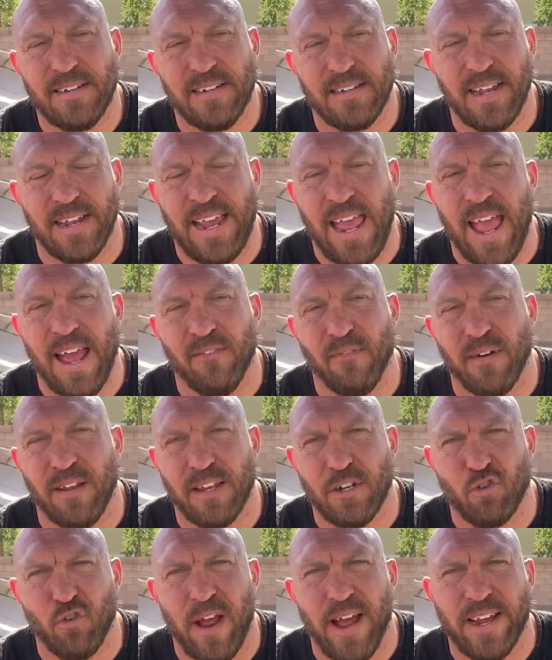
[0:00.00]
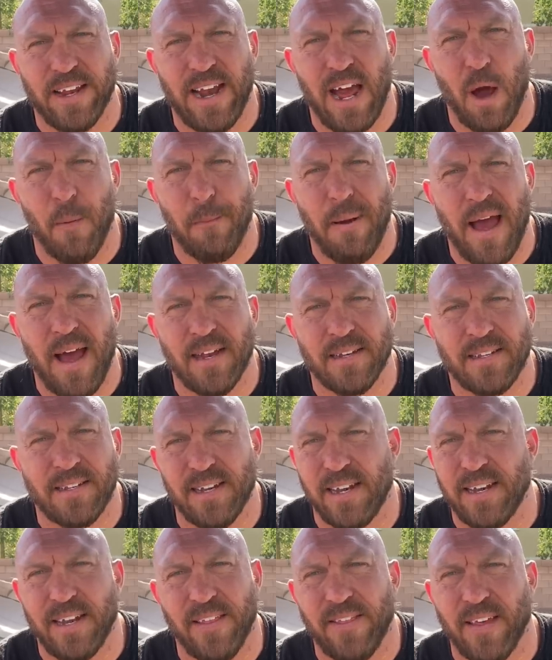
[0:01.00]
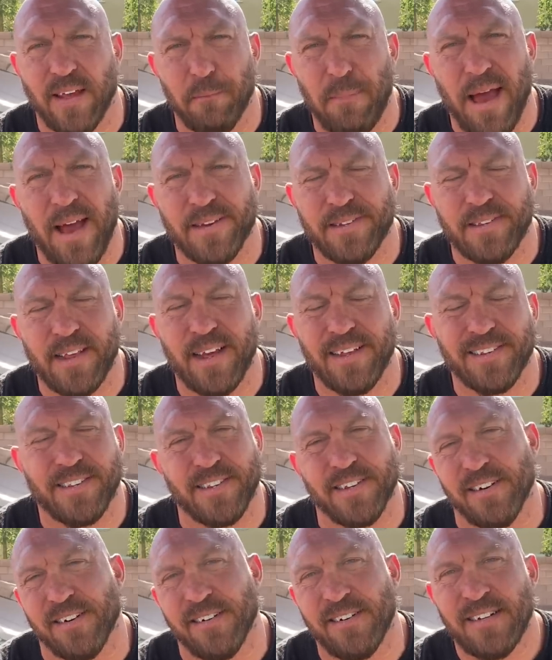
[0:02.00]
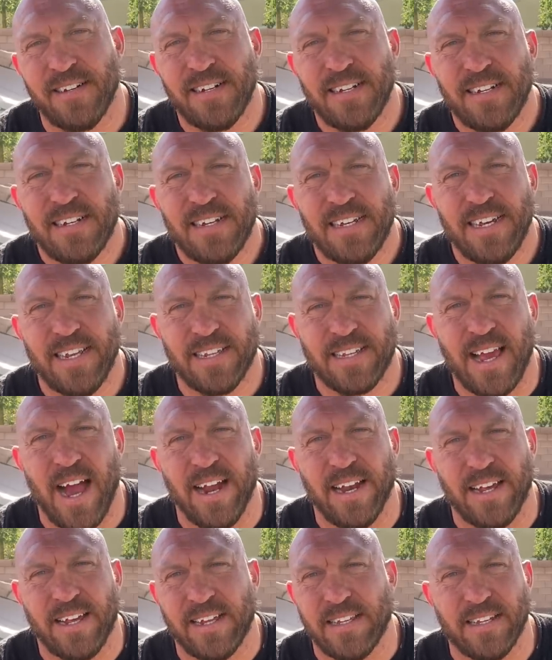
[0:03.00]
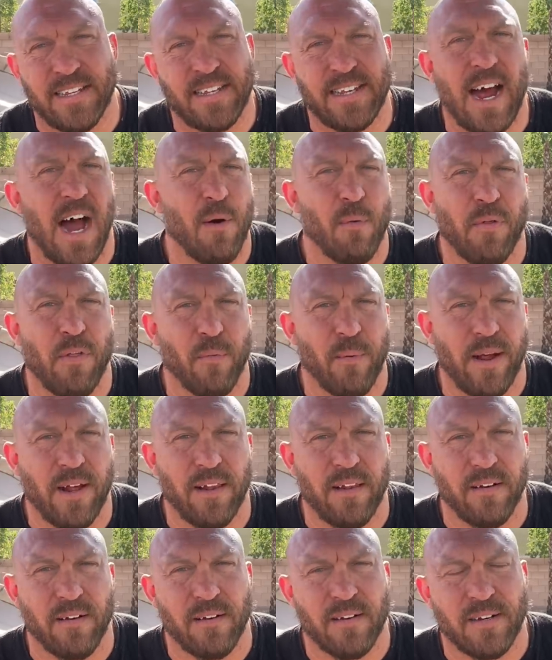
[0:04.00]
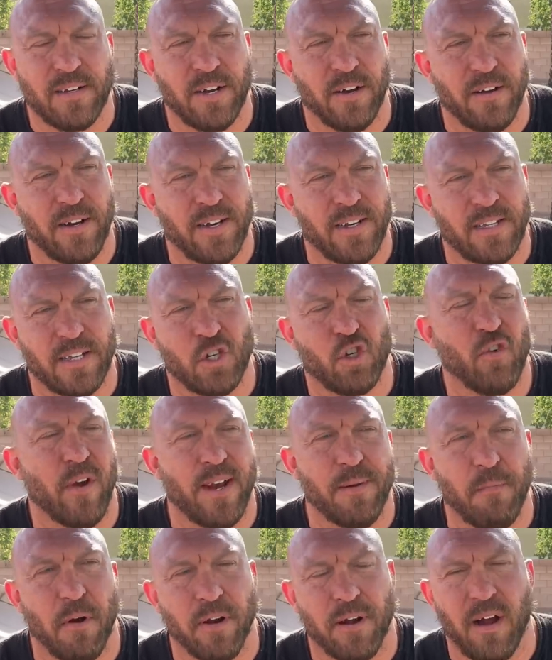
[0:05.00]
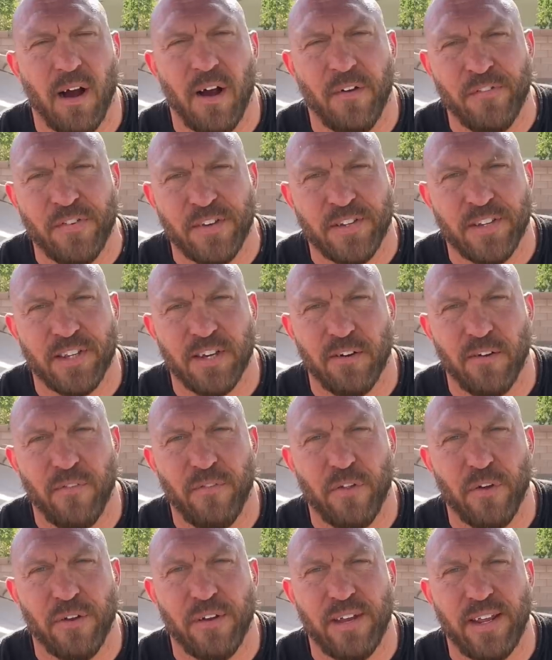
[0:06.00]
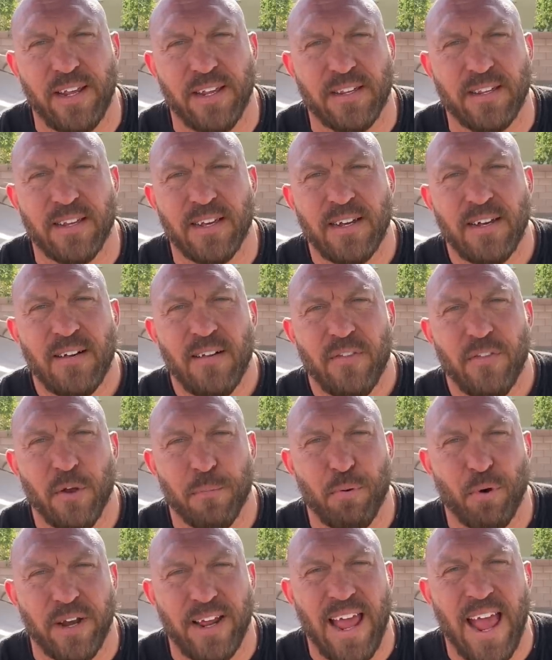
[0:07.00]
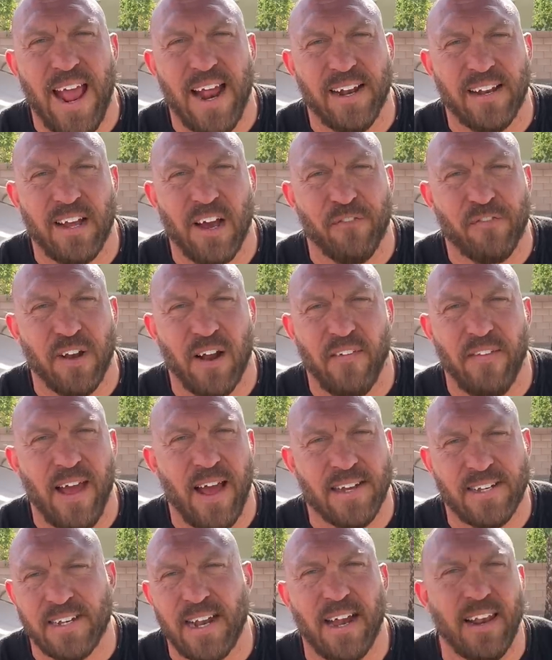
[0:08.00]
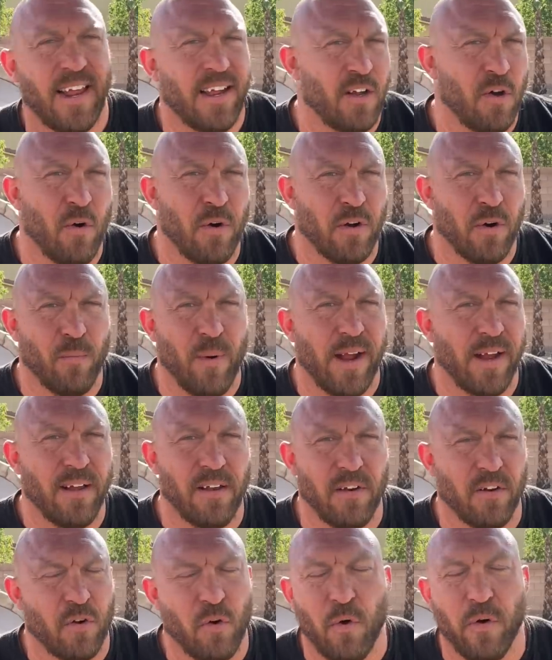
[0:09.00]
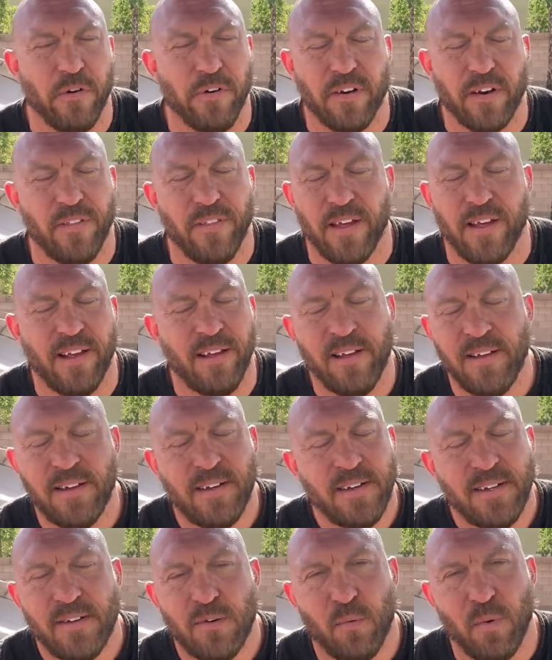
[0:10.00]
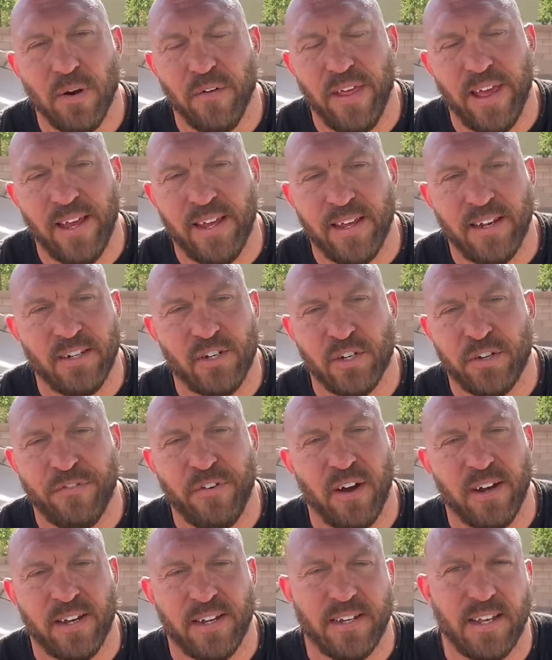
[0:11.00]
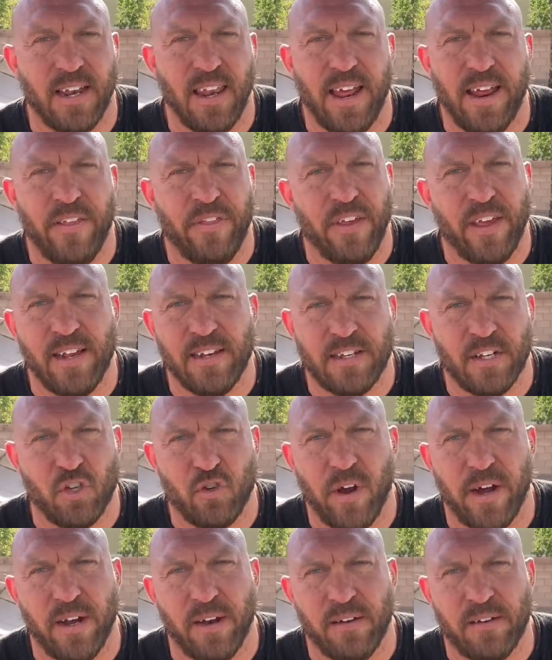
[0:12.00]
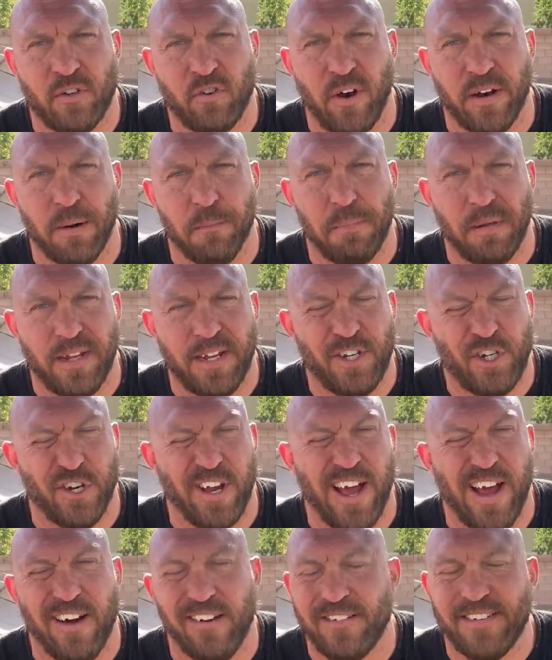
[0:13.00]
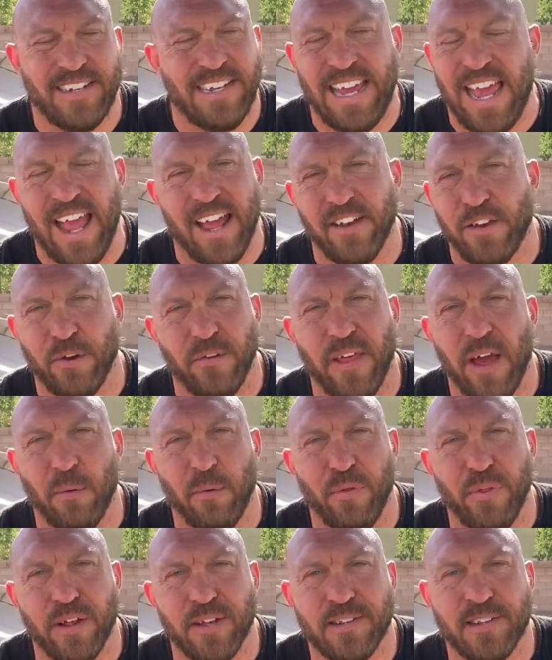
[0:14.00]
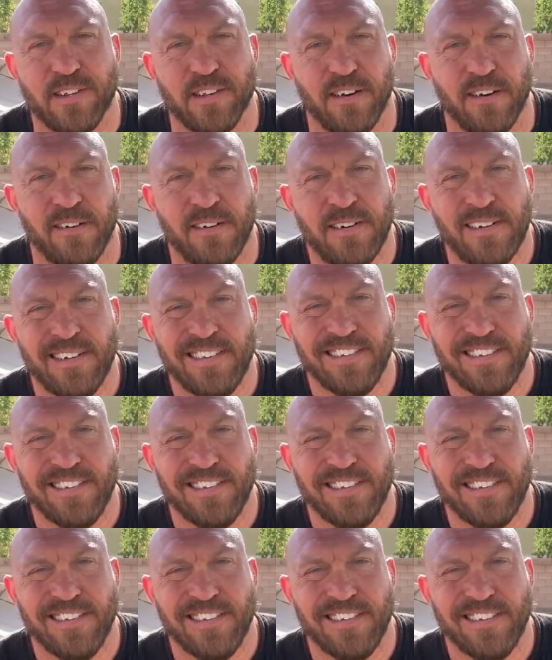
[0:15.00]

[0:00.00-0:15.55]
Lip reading: they can't really drag it out past anything past that. So he's kind of, because it's not with a regular attorney, it's a trademark office. So they're pretty handcuffed on that. It's not like going to regular court or anything where they could just fucking delay things and try to bleed you out. You can't do that with this. So